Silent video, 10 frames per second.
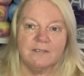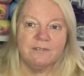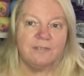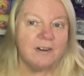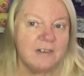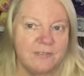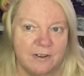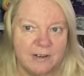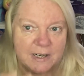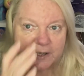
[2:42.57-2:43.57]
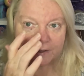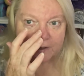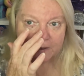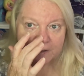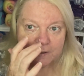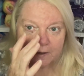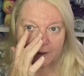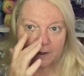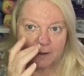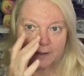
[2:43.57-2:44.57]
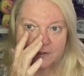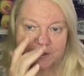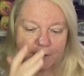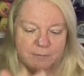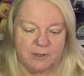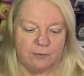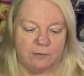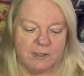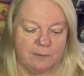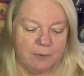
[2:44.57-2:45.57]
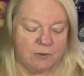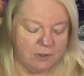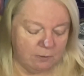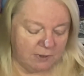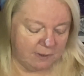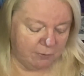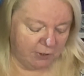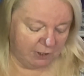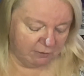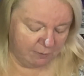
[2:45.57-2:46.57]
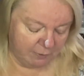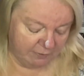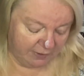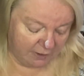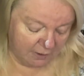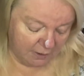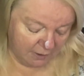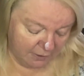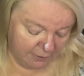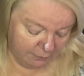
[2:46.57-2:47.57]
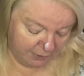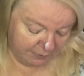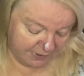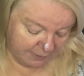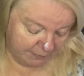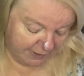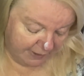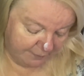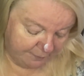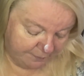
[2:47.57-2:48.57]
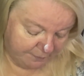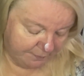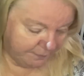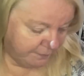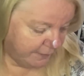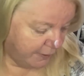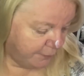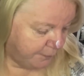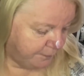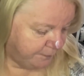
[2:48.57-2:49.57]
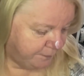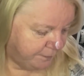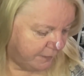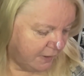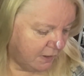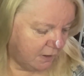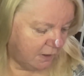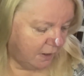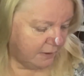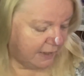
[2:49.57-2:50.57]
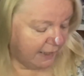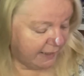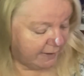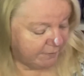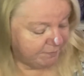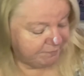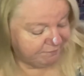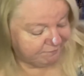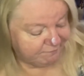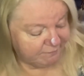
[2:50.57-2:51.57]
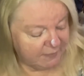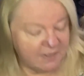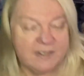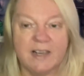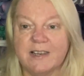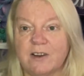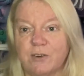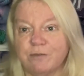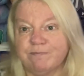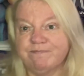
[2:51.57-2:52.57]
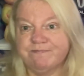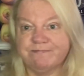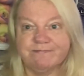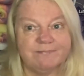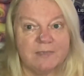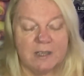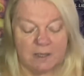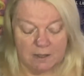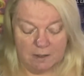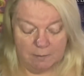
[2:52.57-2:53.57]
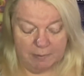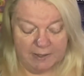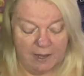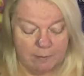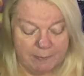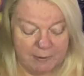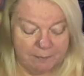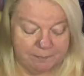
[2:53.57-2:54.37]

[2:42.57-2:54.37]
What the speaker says: very, very little in terms of a response. Oh, I didn't put any cream on, I think. I thought there was some there. No. Okay, let's get it on. But yeah, I'm a bit